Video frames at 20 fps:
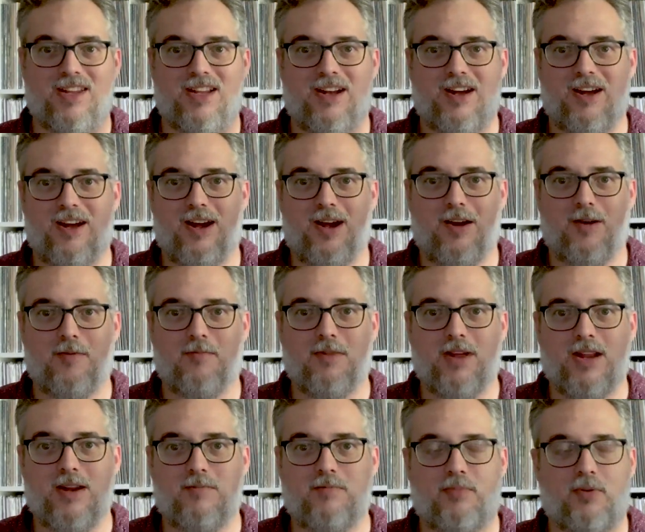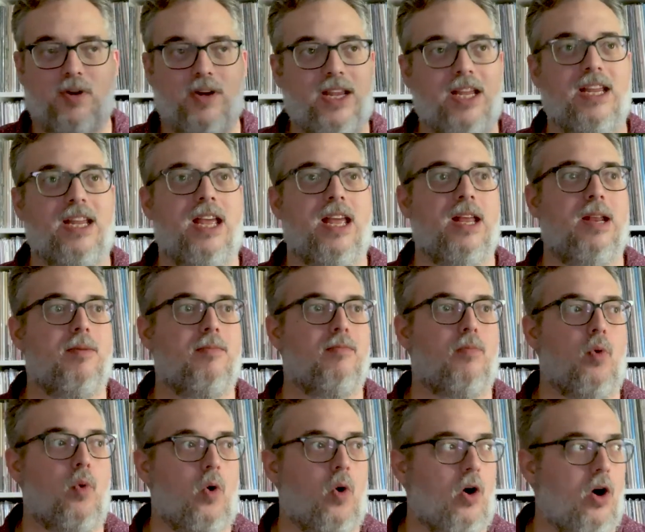and bringing in
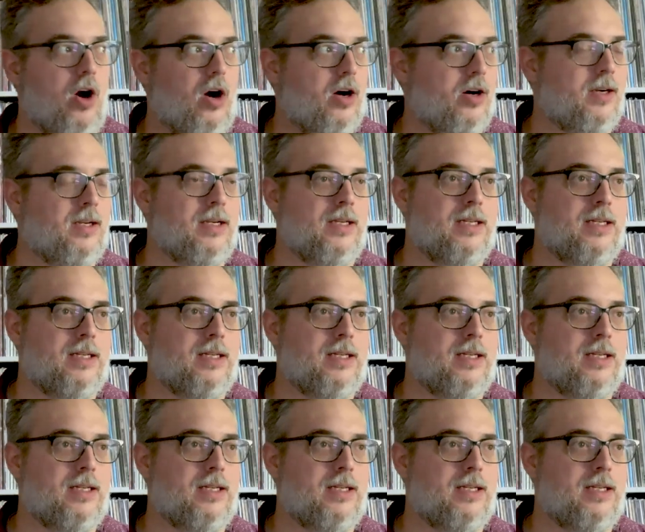more